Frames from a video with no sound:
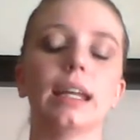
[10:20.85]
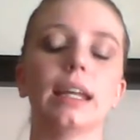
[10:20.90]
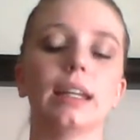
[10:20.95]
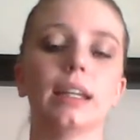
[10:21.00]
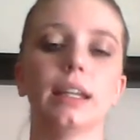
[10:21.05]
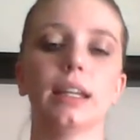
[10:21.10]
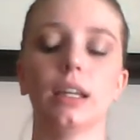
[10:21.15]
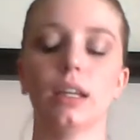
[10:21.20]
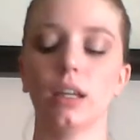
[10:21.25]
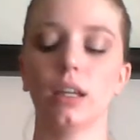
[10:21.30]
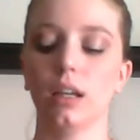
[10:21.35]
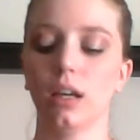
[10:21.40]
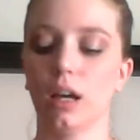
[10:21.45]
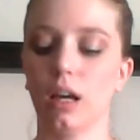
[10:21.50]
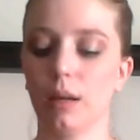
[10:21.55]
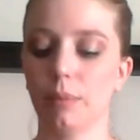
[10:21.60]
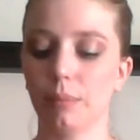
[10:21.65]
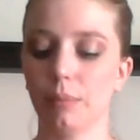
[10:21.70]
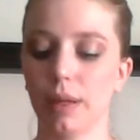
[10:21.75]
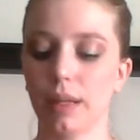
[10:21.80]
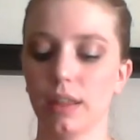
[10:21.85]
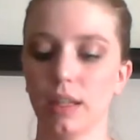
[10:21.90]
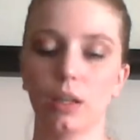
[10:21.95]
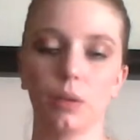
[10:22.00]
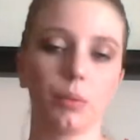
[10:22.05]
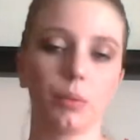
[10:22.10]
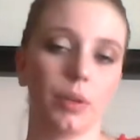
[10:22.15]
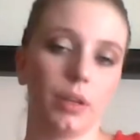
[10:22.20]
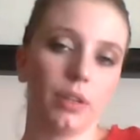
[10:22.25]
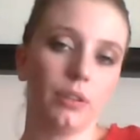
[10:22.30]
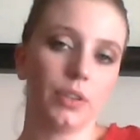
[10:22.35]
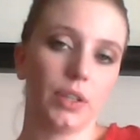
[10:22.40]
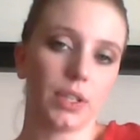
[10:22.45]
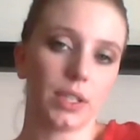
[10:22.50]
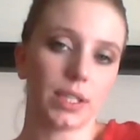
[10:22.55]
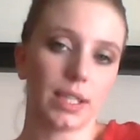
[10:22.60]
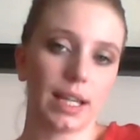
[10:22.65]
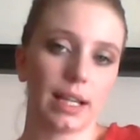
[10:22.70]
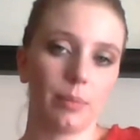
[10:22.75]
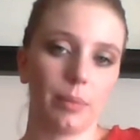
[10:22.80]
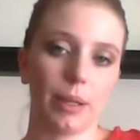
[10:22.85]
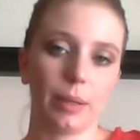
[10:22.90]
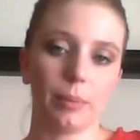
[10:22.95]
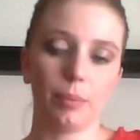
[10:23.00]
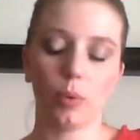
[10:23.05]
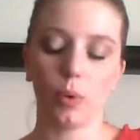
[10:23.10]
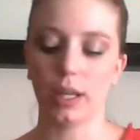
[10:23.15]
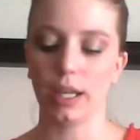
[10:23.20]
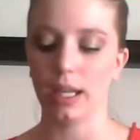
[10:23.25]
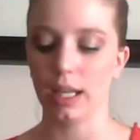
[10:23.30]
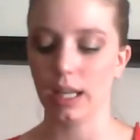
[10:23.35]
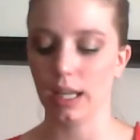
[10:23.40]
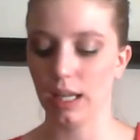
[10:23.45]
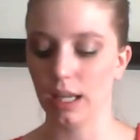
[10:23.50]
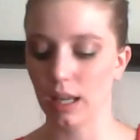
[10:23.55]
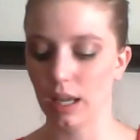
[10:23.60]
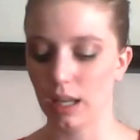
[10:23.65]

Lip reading: and I think he really feels like a big boy in it.